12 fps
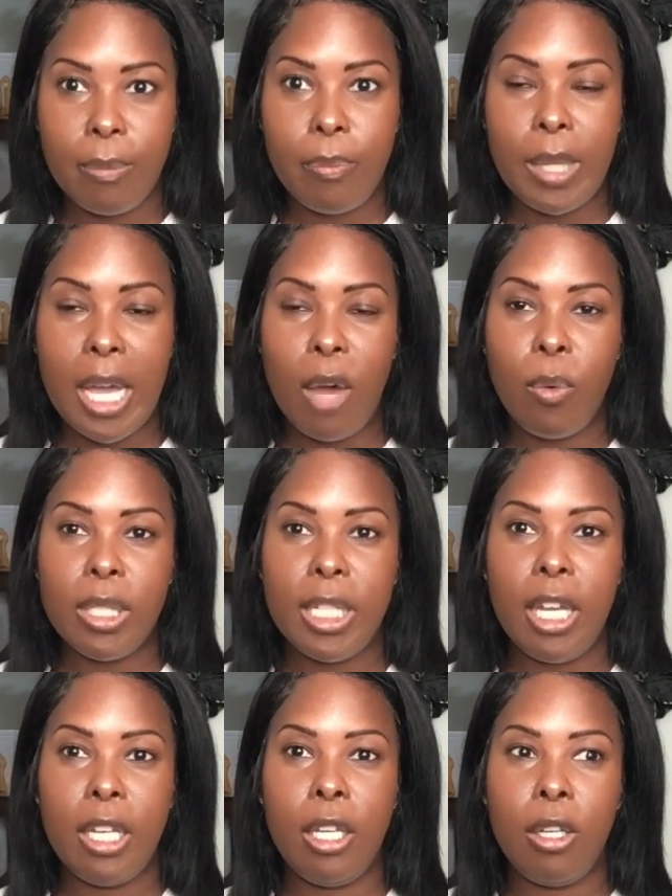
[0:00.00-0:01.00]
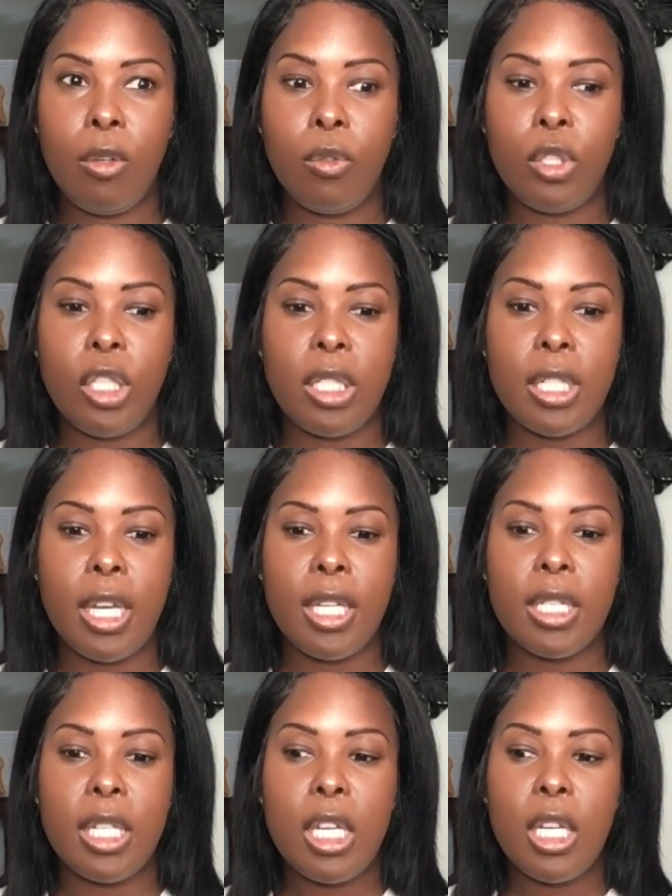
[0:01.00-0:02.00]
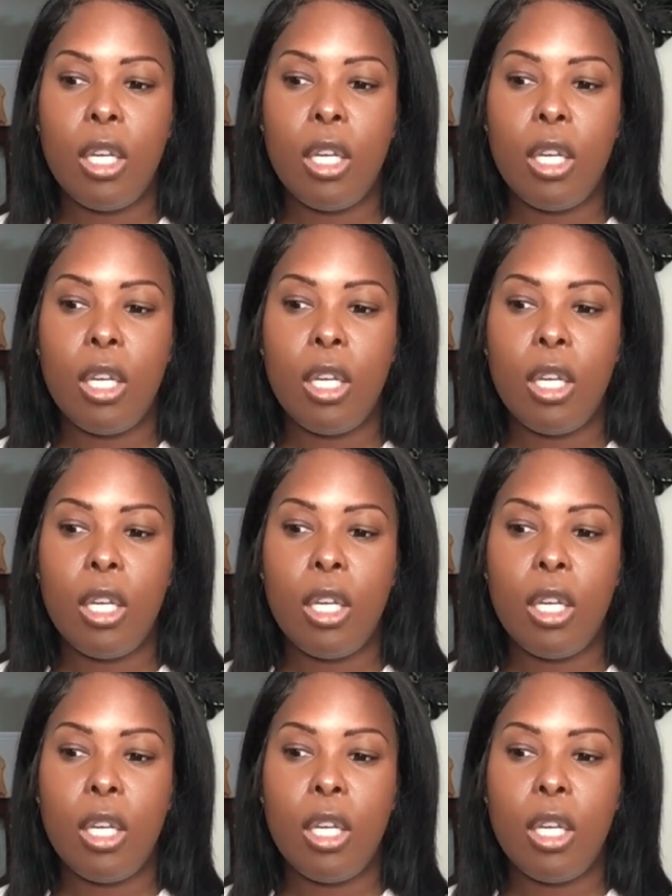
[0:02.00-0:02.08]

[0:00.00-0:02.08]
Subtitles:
Now, I will tell you, she says,